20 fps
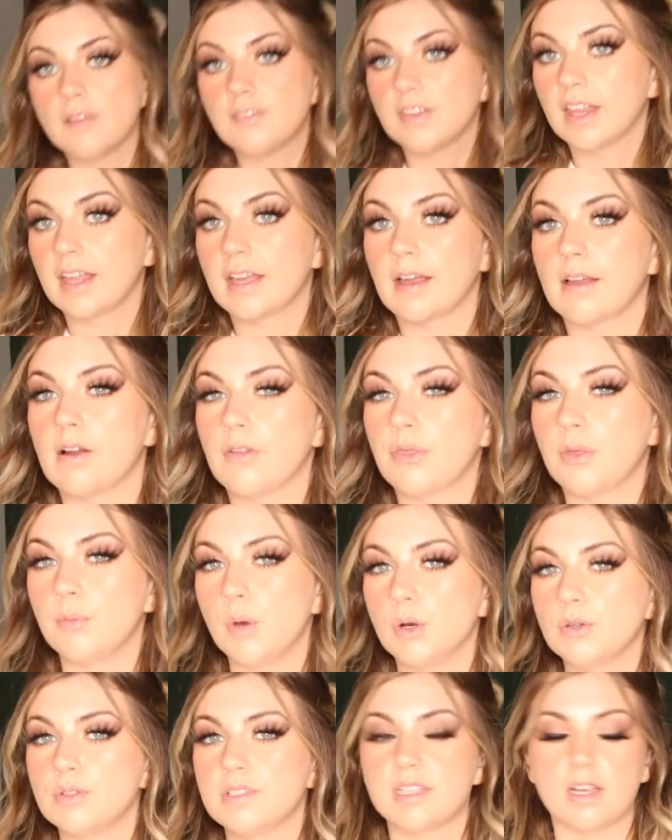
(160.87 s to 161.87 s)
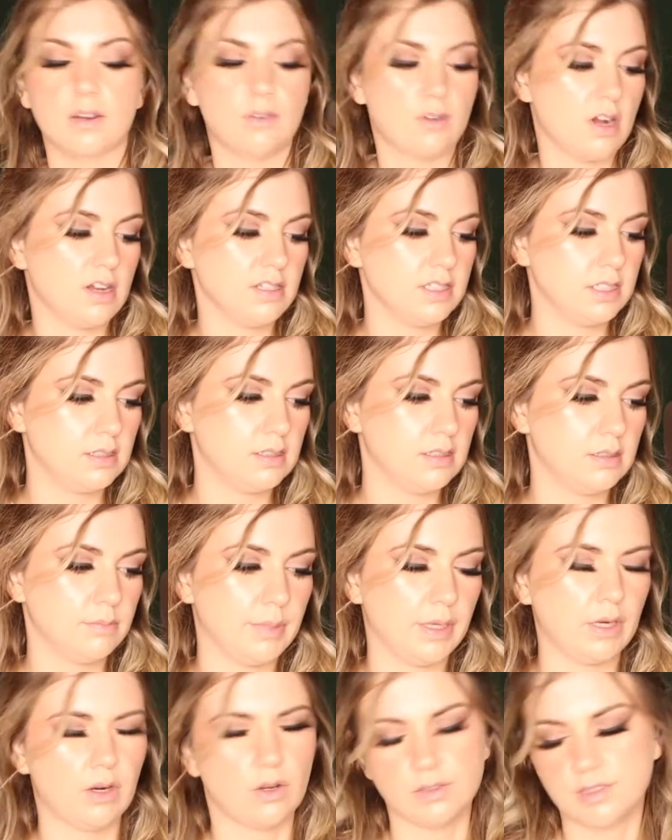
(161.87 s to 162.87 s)
I feel like I got the most at Ross,
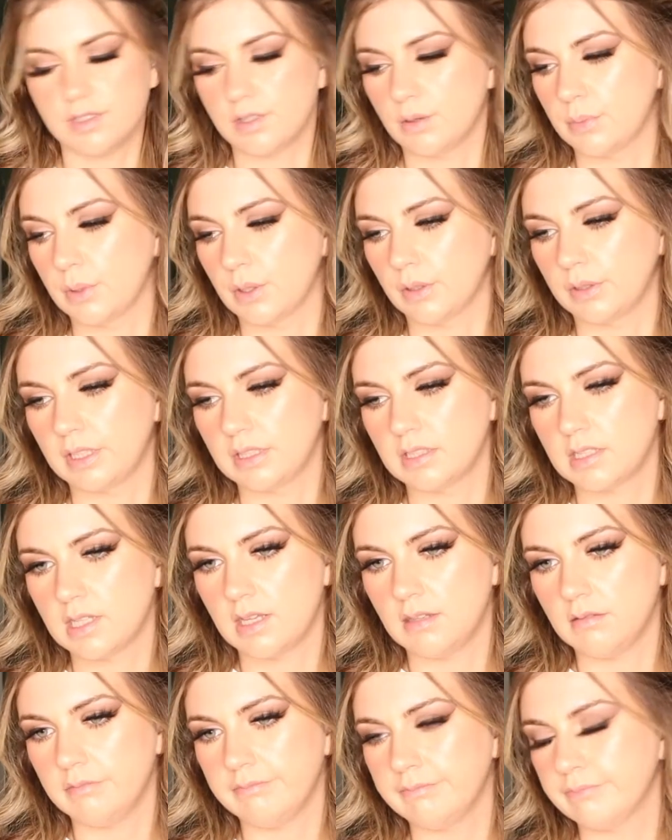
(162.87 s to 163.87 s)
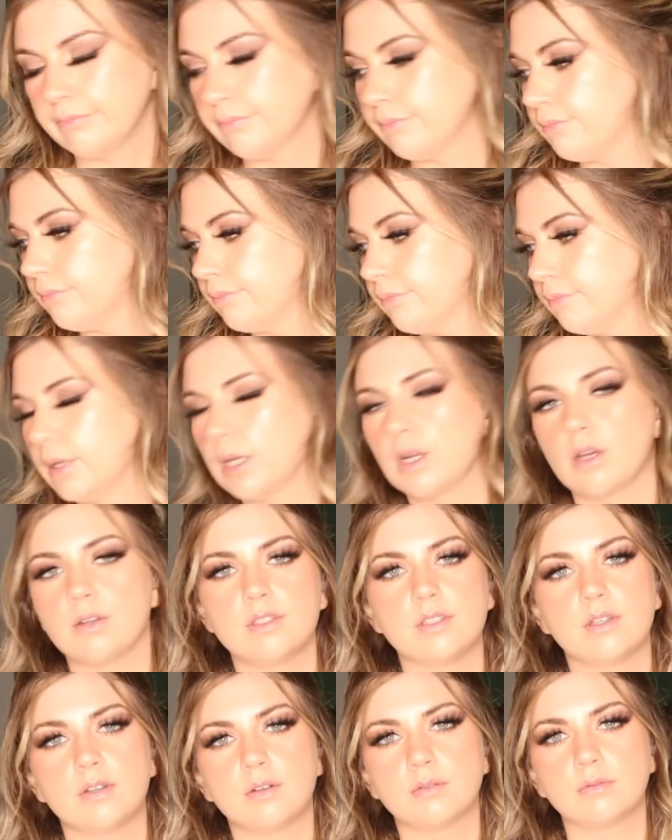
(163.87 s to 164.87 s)
but also Burlington. But
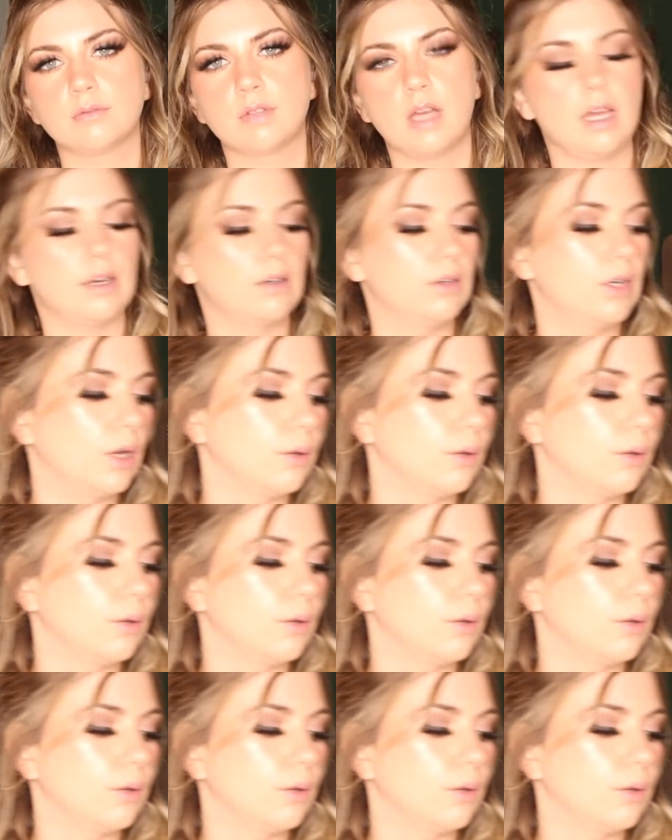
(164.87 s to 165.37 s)
also, I don't